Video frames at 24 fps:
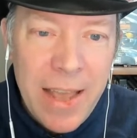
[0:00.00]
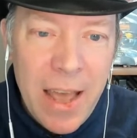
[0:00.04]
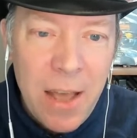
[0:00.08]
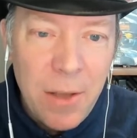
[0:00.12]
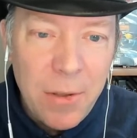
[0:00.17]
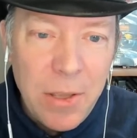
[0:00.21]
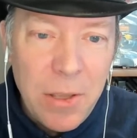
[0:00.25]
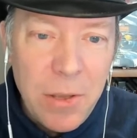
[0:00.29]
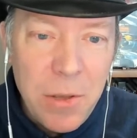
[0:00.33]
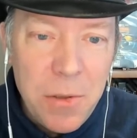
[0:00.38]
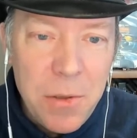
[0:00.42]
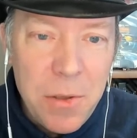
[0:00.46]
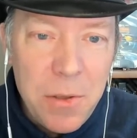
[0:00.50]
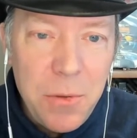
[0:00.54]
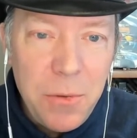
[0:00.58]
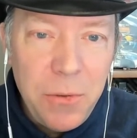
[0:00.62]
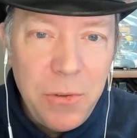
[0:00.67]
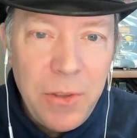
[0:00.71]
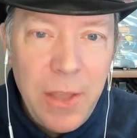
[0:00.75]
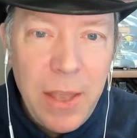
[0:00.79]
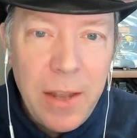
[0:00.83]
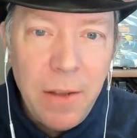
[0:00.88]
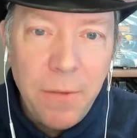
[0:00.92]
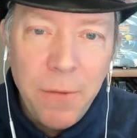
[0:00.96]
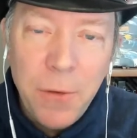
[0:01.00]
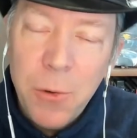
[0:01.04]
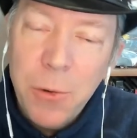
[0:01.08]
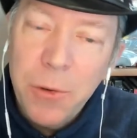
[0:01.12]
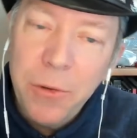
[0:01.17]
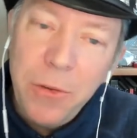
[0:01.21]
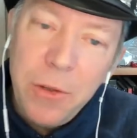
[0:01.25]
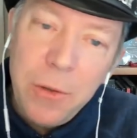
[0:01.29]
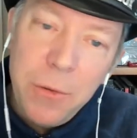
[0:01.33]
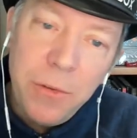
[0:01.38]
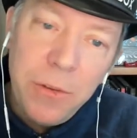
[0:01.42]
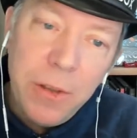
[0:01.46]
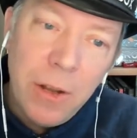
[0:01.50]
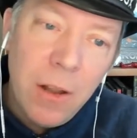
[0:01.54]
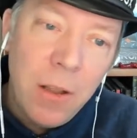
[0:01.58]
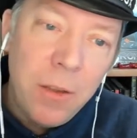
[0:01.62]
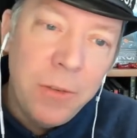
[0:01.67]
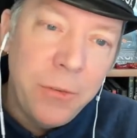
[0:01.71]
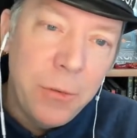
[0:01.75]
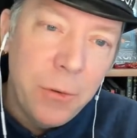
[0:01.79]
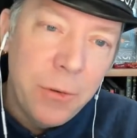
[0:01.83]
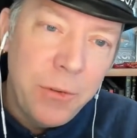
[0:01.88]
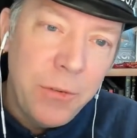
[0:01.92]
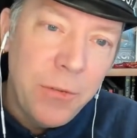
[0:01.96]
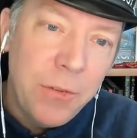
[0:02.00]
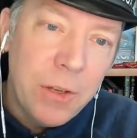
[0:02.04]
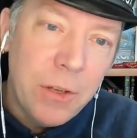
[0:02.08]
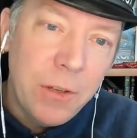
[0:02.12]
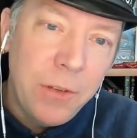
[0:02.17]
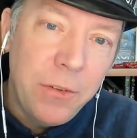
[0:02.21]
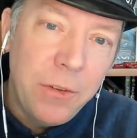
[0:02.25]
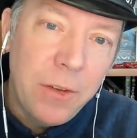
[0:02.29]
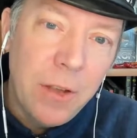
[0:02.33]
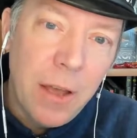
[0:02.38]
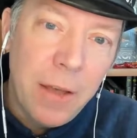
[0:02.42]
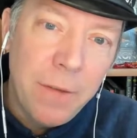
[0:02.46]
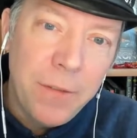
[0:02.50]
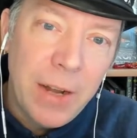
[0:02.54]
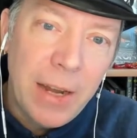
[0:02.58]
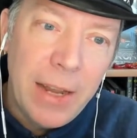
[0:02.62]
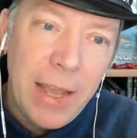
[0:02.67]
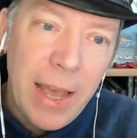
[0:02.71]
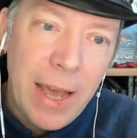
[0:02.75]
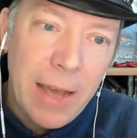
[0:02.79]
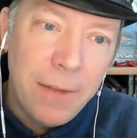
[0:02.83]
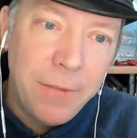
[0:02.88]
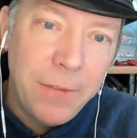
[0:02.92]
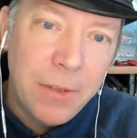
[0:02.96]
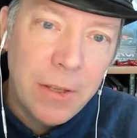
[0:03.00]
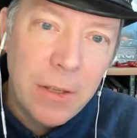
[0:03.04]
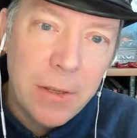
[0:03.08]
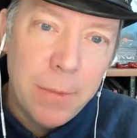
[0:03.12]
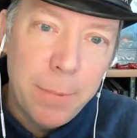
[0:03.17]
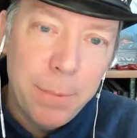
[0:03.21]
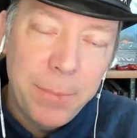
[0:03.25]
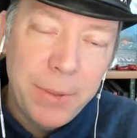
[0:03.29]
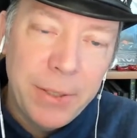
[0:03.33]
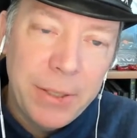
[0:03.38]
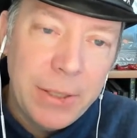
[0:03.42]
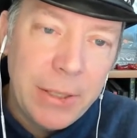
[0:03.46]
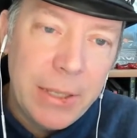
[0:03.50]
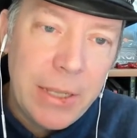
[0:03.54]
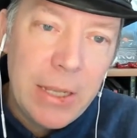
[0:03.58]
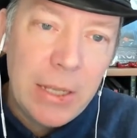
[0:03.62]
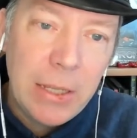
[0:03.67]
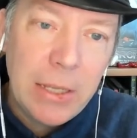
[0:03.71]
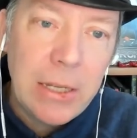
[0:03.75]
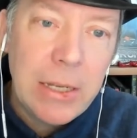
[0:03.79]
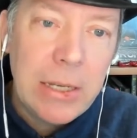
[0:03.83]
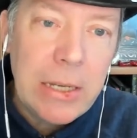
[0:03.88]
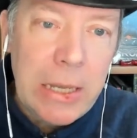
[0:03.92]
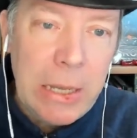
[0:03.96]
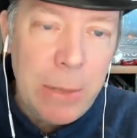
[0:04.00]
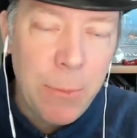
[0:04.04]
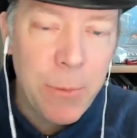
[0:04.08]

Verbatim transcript: you, you said, of course, you said all sorts of good stuff, and I have to completely mm-hmm.